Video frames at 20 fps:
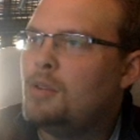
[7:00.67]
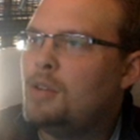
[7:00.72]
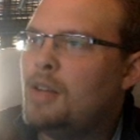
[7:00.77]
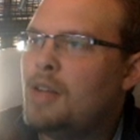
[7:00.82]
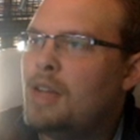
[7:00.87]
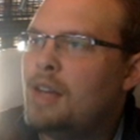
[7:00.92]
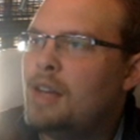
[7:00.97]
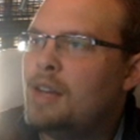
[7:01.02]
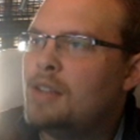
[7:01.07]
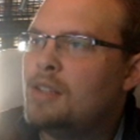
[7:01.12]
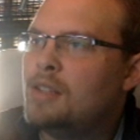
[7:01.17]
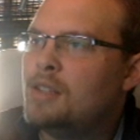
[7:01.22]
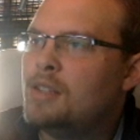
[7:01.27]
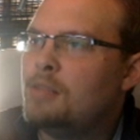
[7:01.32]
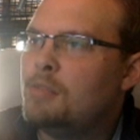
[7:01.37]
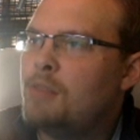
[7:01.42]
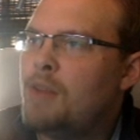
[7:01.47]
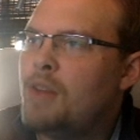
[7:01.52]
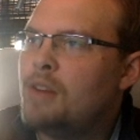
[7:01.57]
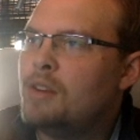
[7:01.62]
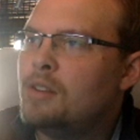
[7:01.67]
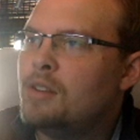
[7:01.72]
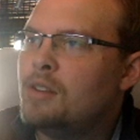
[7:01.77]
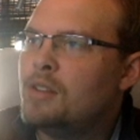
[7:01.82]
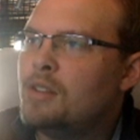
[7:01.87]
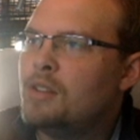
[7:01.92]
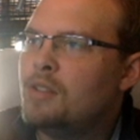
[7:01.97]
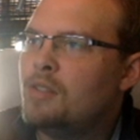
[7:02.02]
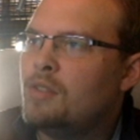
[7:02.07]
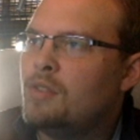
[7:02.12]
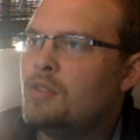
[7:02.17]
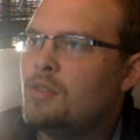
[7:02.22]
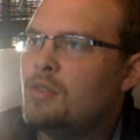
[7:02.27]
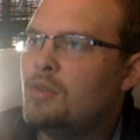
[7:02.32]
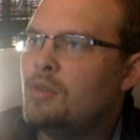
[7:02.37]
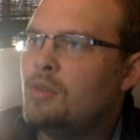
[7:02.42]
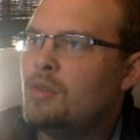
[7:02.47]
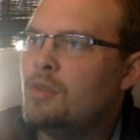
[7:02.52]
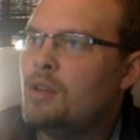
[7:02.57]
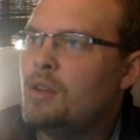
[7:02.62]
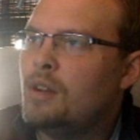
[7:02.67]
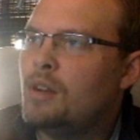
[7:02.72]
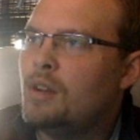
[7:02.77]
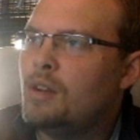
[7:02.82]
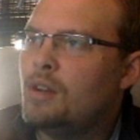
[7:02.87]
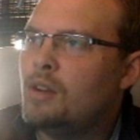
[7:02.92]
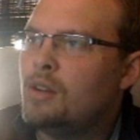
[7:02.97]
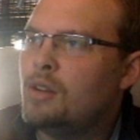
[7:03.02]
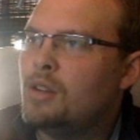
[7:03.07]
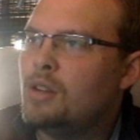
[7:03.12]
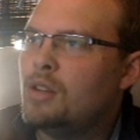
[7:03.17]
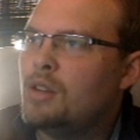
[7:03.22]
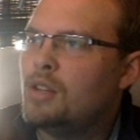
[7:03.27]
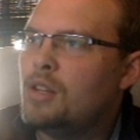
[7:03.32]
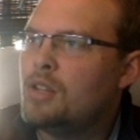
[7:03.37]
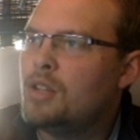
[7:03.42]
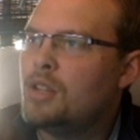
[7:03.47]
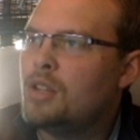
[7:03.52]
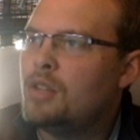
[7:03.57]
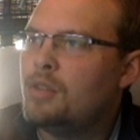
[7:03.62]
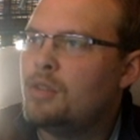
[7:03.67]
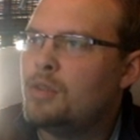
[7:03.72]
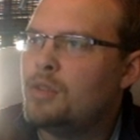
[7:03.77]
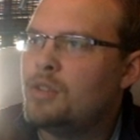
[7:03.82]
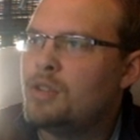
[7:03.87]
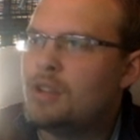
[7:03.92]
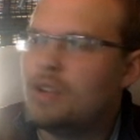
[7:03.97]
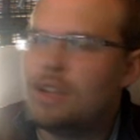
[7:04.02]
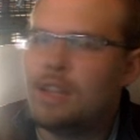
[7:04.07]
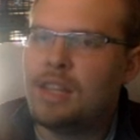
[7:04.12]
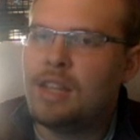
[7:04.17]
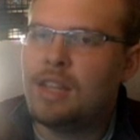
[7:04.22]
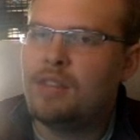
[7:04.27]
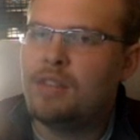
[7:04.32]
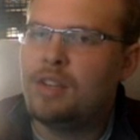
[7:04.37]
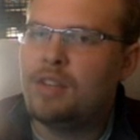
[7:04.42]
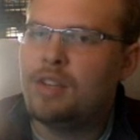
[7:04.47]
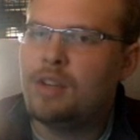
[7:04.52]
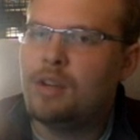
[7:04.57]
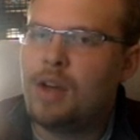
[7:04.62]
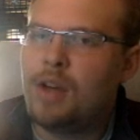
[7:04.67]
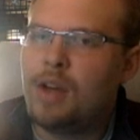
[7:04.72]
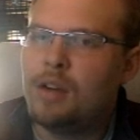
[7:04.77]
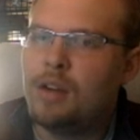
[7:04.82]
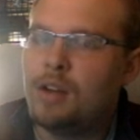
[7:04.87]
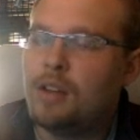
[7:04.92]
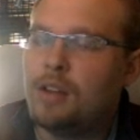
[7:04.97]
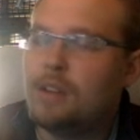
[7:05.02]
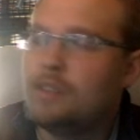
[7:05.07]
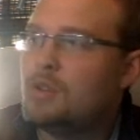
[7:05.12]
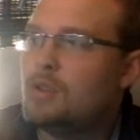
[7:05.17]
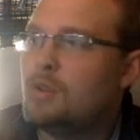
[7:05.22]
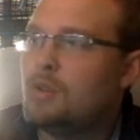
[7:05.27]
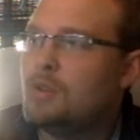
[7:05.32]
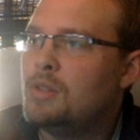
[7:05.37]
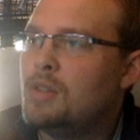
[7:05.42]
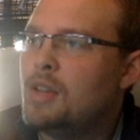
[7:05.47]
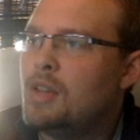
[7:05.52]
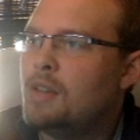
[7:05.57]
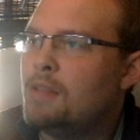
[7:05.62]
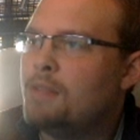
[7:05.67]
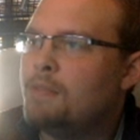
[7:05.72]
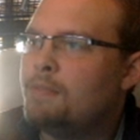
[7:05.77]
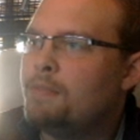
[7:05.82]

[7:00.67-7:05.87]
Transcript: can add in some minors if you go to the collegiate level, which I'll get that video out on Tuesday.